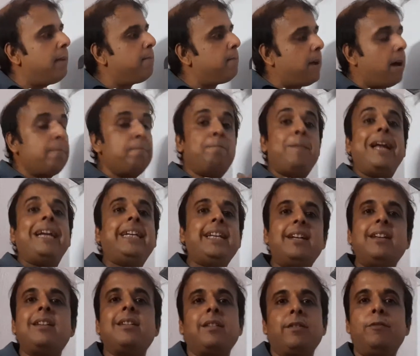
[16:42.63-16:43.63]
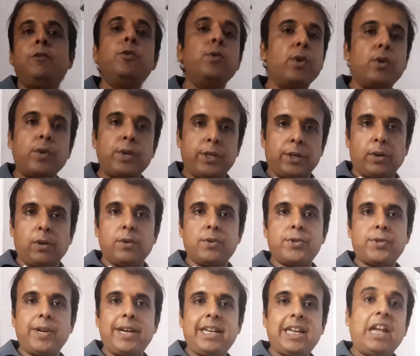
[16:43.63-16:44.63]
a better fluoroquinolones,
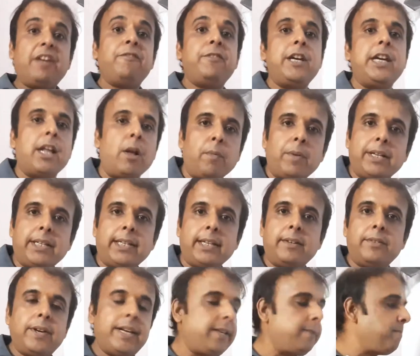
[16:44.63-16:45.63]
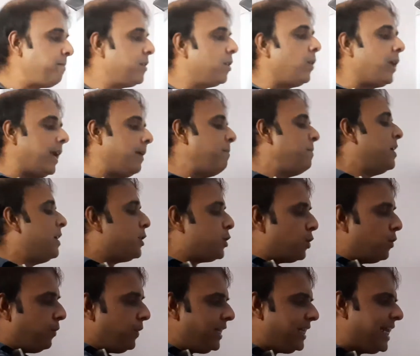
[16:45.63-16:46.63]
right? Every now and then, right? Okay.
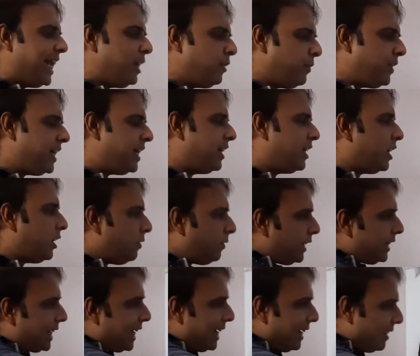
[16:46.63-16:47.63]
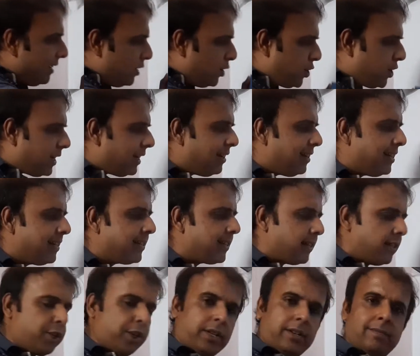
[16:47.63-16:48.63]
So with that we are done with the initial
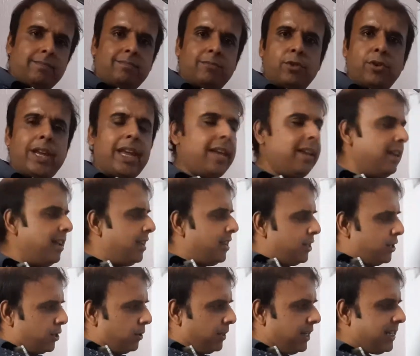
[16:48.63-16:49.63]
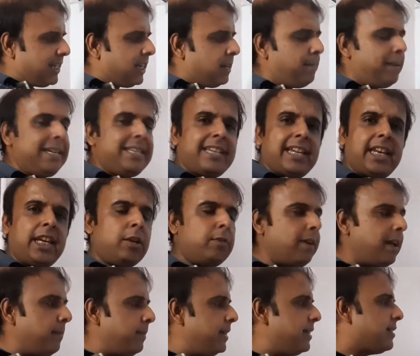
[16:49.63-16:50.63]
discussion. Okay. So these are the basic
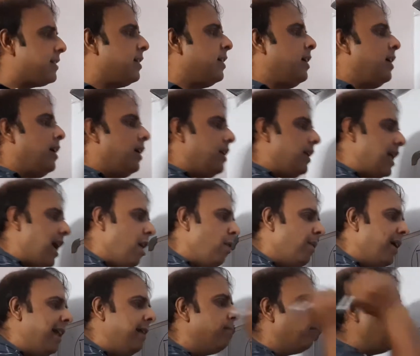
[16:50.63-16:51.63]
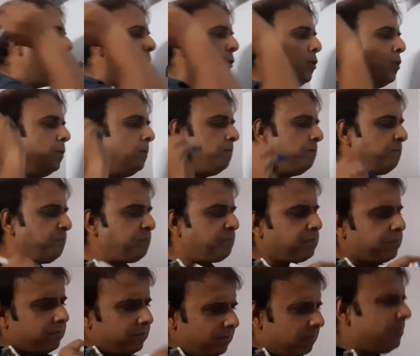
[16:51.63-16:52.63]
requirements. Now I'll move to
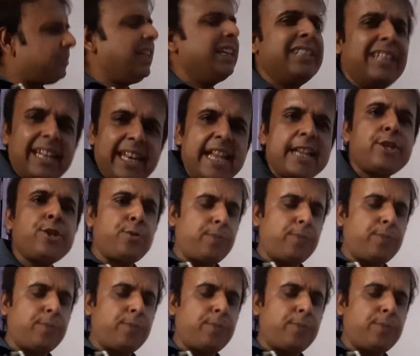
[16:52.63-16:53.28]
the next